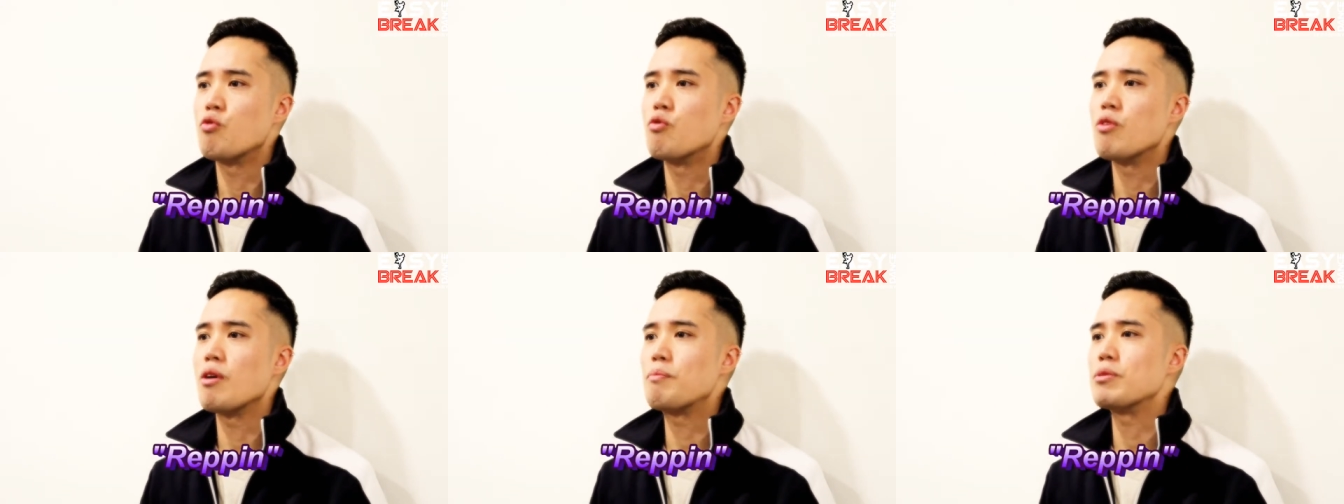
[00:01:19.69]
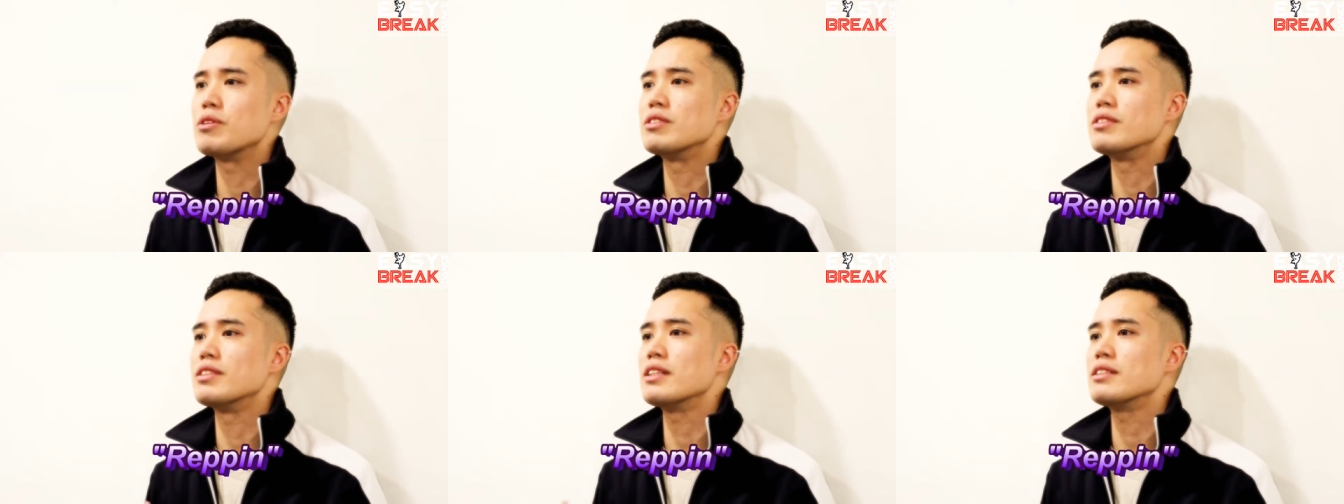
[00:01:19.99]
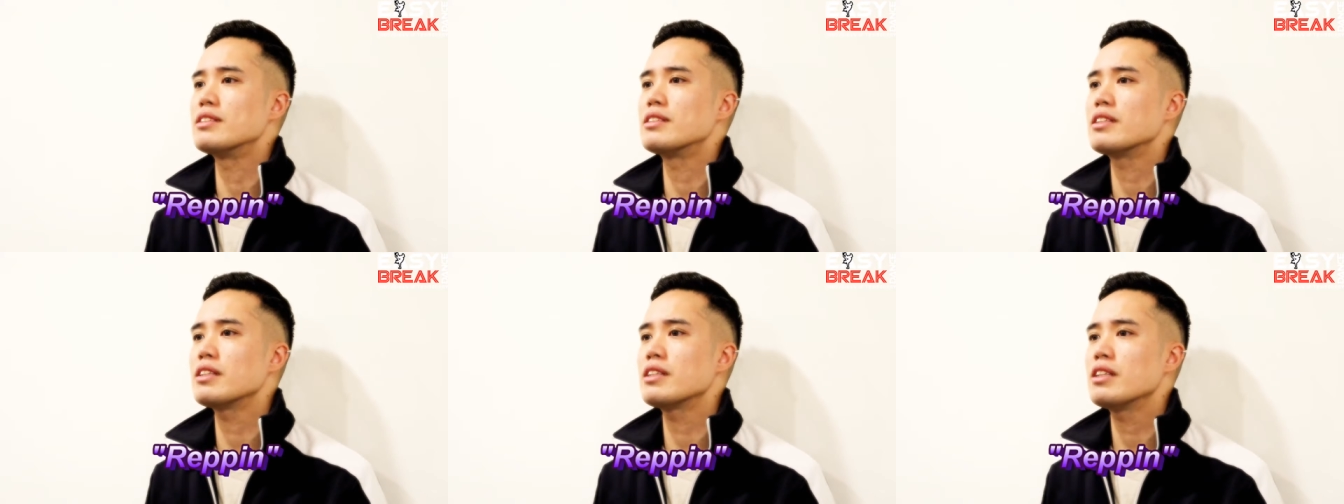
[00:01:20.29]

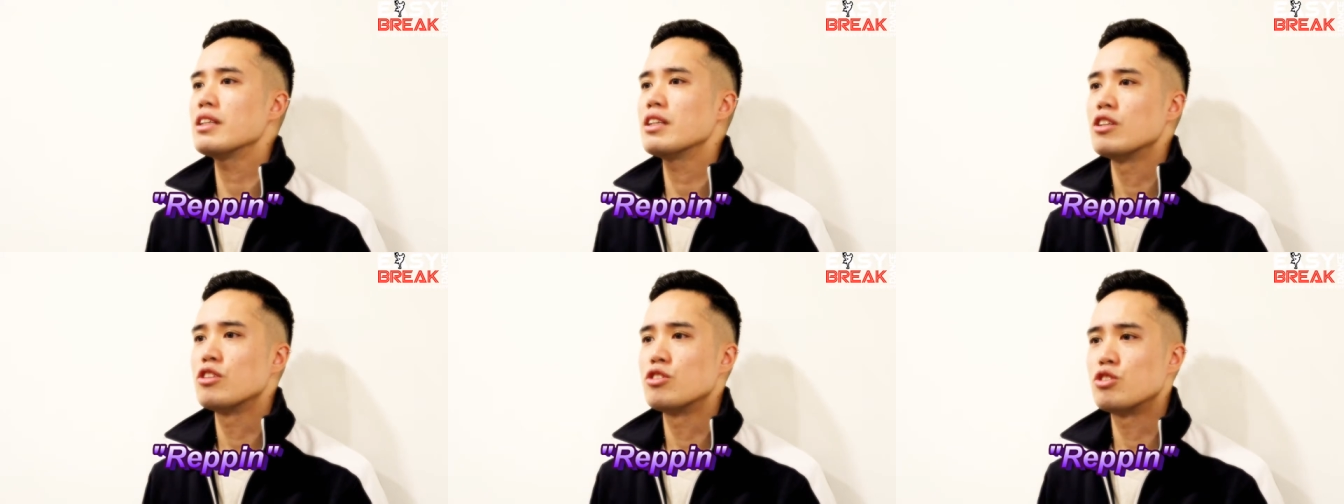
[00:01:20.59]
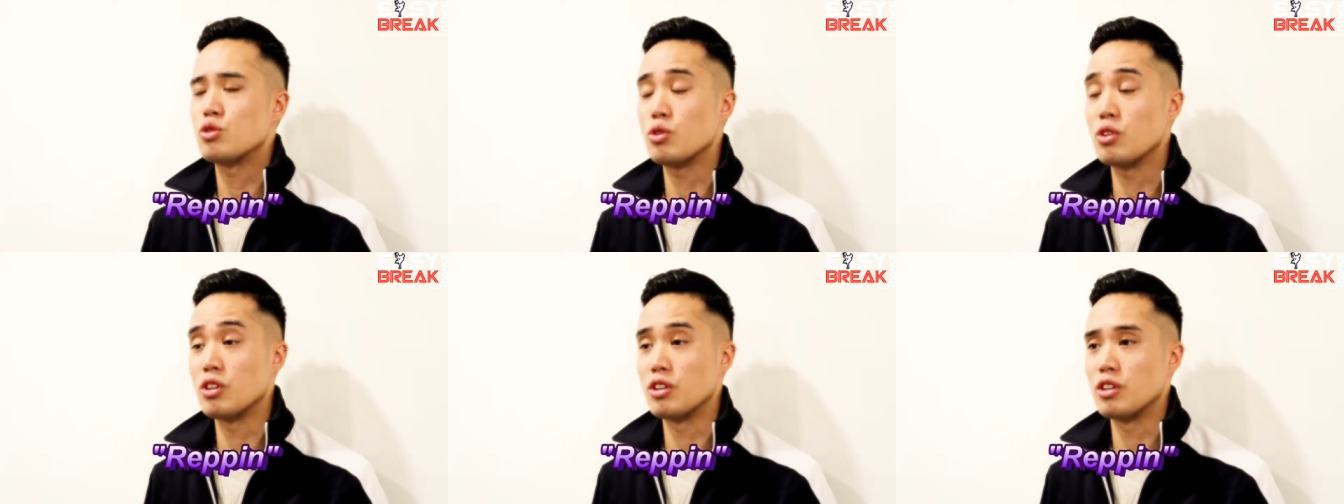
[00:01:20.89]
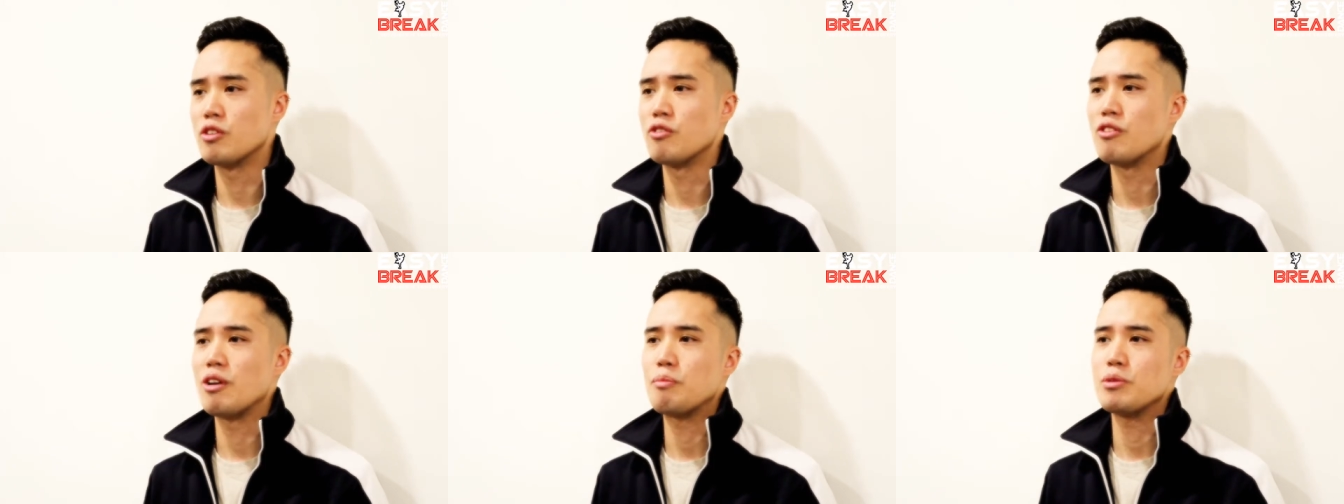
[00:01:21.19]
representing to
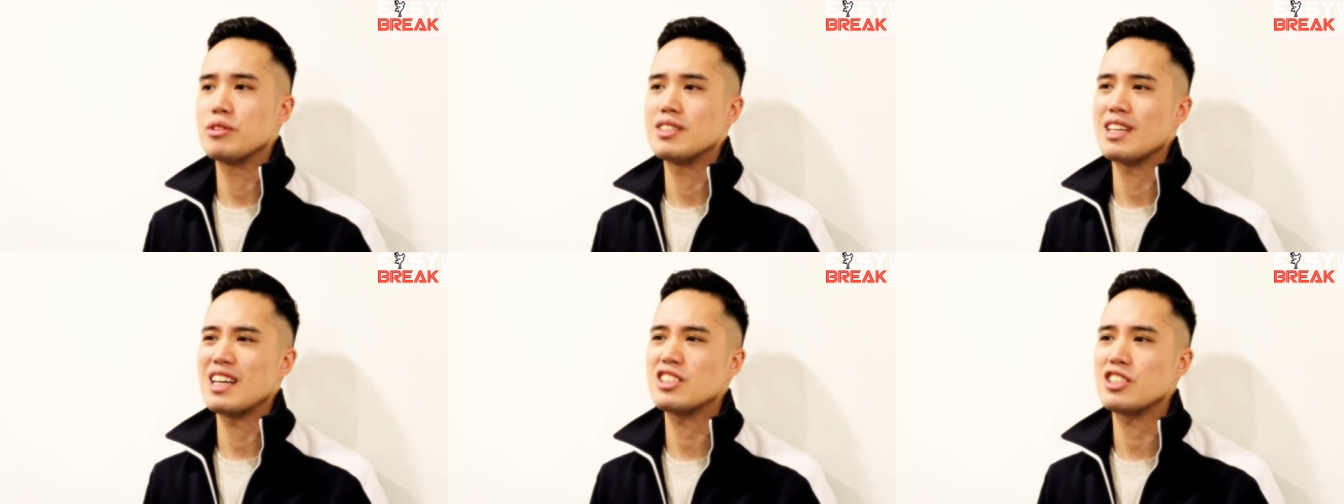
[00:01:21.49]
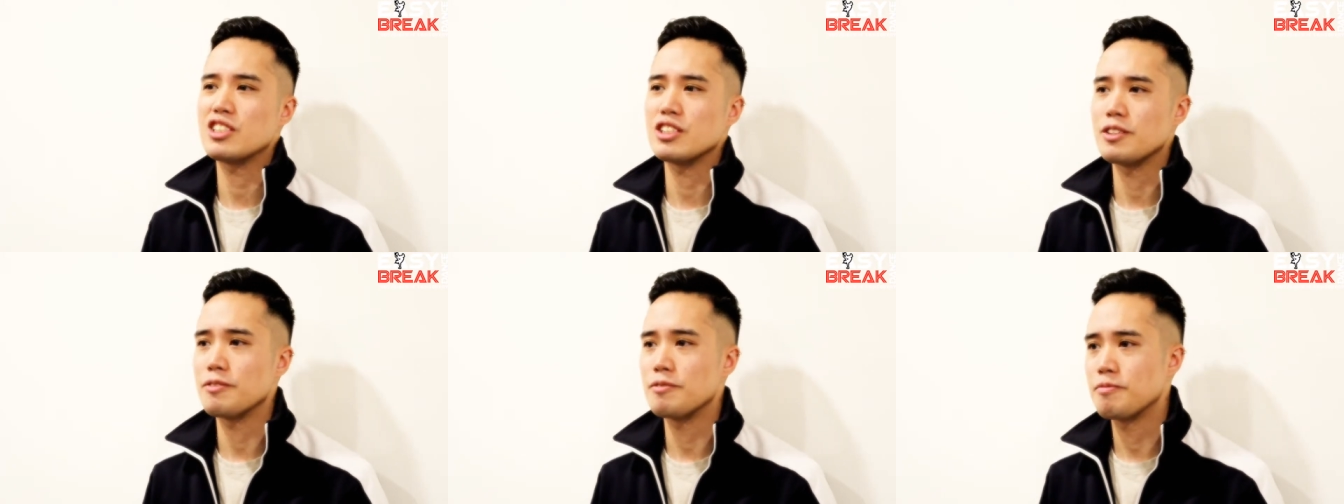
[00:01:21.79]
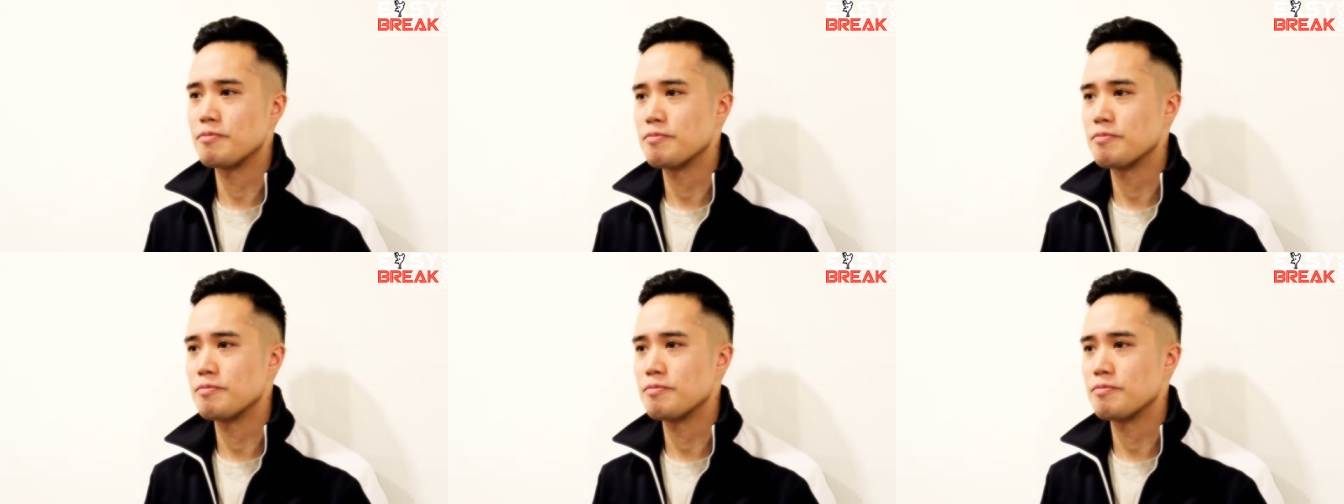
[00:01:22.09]
earn a reputation.